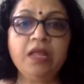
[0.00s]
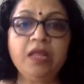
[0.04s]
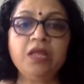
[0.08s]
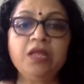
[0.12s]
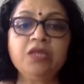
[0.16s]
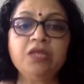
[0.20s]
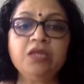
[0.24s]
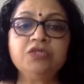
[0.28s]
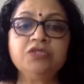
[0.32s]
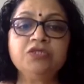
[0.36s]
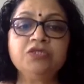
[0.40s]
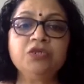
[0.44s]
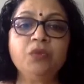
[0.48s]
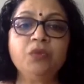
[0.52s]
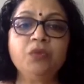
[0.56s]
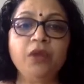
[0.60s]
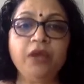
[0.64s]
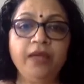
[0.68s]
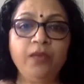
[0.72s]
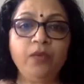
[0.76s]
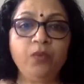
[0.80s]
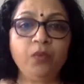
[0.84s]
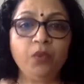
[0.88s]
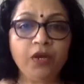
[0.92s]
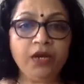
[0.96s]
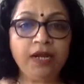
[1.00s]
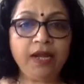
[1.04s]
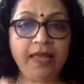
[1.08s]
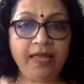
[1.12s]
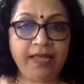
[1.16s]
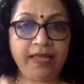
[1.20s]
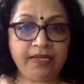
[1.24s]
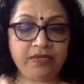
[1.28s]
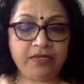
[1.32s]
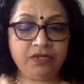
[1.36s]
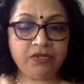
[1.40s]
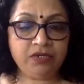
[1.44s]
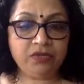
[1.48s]
So what I would
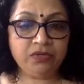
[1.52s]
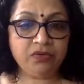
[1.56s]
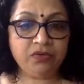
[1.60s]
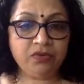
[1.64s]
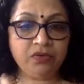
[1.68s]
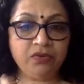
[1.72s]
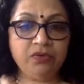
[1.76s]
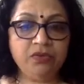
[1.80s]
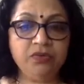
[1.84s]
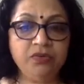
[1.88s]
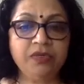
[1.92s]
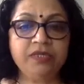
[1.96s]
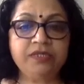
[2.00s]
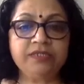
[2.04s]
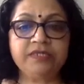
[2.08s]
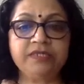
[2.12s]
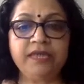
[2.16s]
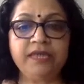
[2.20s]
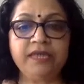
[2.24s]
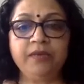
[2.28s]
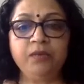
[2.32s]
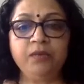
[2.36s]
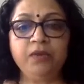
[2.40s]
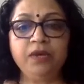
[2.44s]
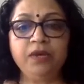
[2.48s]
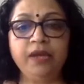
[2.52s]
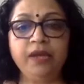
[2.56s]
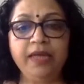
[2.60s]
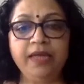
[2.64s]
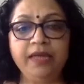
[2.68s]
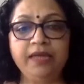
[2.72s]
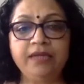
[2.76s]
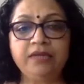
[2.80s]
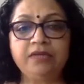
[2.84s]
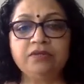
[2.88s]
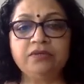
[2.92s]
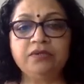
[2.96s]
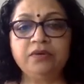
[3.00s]
like to do is I would like
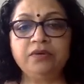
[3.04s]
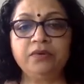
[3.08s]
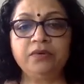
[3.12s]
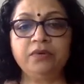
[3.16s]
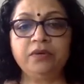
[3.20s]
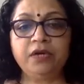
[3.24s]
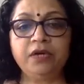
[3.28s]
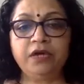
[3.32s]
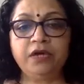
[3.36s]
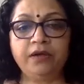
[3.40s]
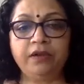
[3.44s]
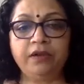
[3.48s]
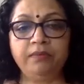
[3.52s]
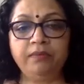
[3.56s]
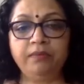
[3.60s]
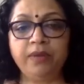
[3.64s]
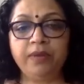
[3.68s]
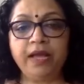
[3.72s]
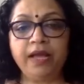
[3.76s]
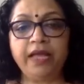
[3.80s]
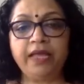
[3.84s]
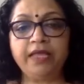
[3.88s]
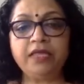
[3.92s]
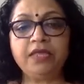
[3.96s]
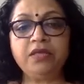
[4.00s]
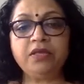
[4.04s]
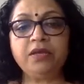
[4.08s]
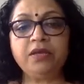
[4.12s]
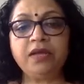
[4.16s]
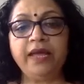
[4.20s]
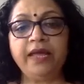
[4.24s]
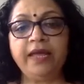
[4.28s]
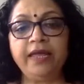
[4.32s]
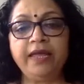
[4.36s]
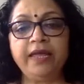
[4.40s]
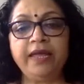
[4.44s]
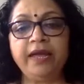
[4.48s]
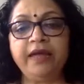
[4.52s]
to,
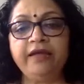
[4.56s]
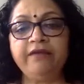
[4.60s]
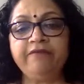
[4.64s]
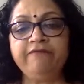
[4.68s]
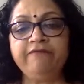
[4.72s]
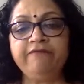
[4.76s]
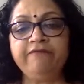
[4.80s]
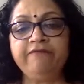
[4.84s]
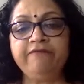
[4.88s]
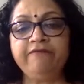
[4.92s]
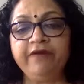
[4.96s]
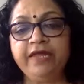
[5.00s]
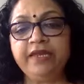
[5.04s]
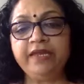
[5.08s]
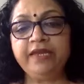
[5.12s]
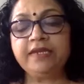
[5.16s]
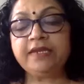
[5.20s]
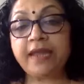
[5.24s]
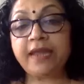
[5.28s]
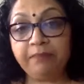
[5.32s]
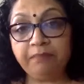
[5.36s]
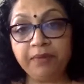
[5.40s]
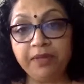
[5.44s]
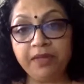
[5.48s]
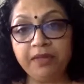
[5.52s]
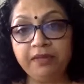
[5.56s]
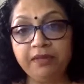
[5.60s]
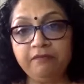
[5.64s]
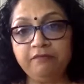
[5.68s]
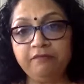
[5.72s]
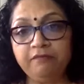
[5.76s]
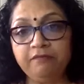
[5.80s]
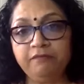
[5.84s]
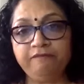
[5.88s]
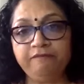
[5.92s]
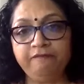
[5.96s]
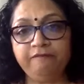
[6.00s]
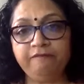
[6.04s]
I find
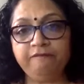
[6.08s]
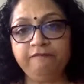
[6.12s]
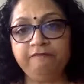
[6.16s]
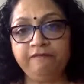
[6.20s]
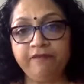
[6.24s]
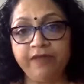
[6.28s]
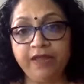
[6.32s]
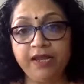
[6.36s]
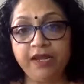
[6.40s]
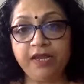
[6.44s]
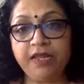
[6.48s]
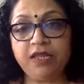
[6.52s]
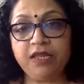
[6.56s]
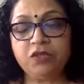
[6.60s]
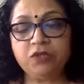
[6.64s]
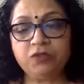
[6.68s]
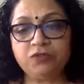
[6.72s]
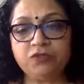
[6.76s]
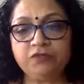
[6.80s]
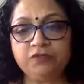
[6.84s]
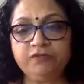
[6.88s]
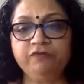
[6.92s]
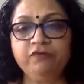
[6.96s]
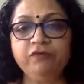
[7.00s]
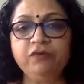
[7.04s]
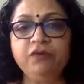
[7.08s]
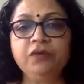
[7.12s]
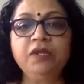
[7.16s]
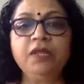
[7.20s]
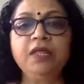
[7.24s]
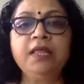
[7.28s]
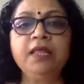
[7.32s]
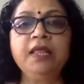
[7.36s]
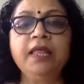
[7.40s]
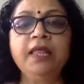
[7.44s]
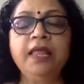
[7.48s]
tapping very useful.